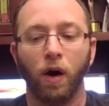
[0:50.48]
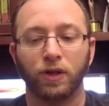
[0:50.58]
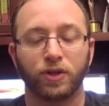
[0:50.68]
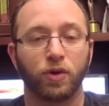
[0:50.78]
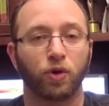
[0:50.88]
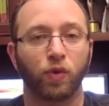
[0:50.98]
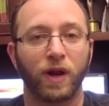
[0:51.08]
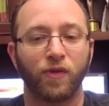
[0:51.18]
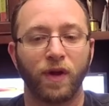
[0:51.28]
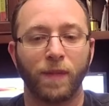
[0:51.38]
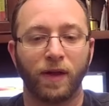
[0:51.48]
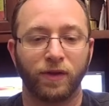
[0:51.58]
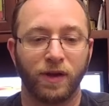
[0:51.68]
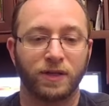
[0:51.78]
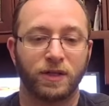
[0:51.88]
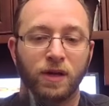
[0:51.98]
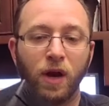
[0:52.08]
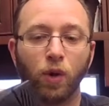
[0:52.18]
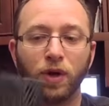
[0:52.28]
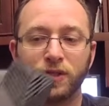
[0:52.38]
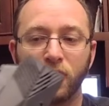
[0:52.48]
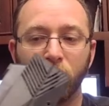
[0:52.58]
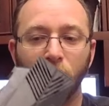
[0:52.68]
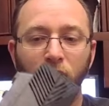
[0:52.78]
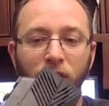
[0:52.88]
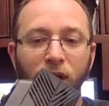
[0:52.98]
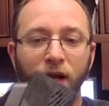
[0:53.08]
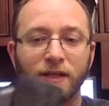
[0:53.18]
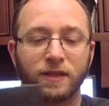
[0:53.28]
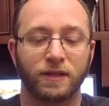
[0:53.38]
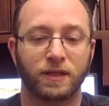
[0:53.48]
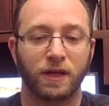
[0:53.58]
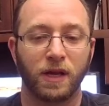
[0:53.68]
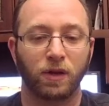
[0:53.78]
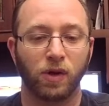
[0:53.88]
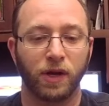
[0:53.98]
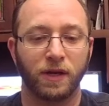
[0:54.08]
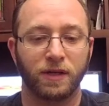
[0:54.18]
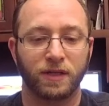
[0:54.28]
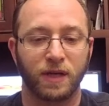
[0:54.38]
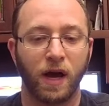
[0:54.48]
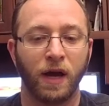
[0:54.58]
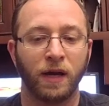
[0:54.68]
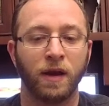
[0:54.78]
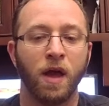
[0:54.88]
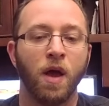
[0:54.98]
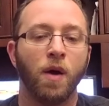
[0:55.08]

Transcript: Also, the great thing about this, not only is it a really nice and sleek looking design,